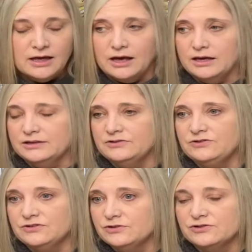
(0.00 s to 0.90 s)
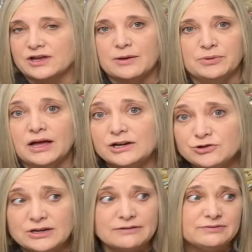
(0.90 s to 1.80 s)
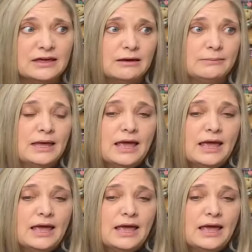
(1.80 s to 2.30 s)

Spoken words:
It's just, there's a couple hundred of them